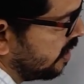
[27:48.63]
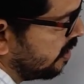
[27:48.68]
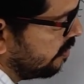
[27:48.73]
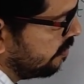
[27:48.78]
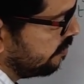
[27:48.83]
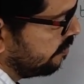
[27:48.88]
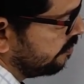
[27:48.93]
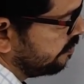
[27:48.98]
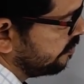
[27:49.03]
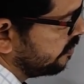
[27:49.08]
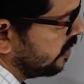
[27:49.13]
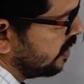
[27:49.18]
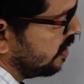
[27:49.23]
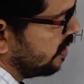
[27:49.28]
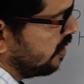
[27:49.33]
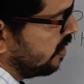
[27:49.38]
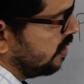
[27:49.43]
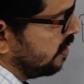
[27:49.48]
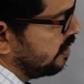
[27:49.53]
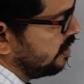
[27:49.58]
from here.
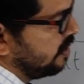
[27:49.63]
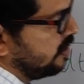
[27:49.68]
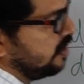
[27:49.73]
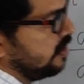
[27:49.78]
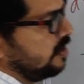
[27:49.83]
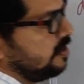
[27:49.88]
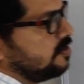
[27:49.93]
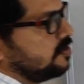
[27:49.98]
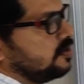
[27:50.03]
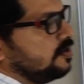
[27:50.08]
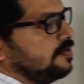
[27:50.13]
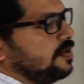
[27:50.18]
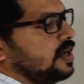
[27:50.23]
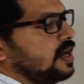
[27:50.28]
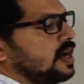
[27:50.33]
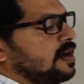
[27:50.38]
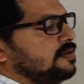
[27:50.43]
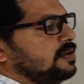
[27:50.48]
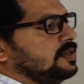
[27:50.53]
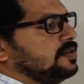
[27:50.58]

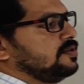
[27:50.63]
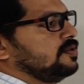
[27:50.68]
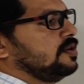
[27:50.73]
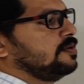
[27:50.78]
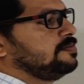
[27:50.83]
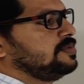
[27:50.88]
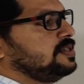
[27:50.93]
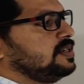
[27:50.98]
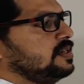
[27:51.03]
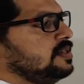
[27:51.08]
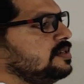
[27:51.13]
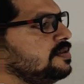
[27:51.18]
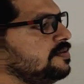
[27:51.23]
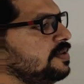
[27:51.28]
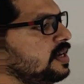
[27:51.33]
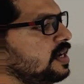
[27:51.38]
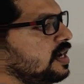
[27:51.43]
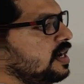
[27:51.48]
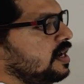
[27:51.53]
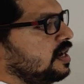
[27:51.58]
So we have two
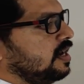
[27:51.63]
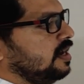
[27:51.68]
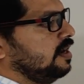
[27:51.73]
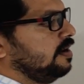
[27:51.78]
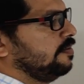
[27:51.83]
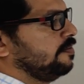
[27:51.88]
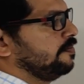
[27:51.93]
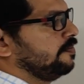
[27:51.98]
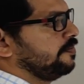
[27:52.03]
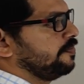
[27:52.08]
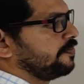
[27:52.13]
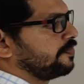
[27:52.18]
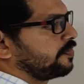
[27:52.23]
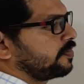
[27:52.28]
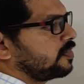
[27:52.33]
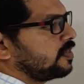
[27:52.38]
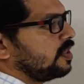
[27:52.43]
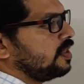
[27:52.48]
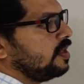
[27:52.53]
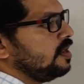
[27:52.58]
options. We
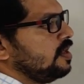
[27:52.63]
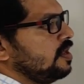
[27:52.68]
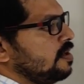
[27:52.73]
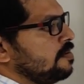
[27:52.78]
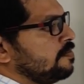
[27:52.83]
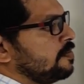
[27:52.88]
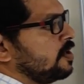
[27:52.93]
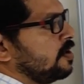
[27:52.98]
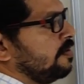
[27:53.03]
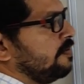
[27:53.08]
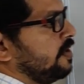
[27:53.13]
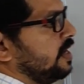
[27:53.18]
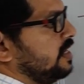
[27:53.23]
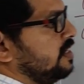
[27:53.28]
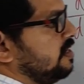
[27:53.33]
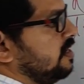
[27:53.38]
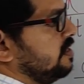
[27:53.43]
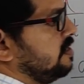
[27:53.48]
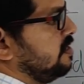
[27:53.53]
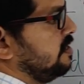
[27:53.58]
return
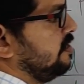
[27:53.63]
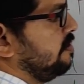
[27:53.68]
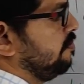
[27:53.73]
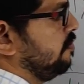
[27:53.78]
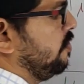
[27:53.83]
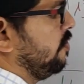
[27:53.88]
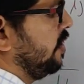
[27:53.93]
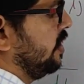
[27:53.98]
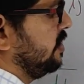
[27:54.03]
P of HH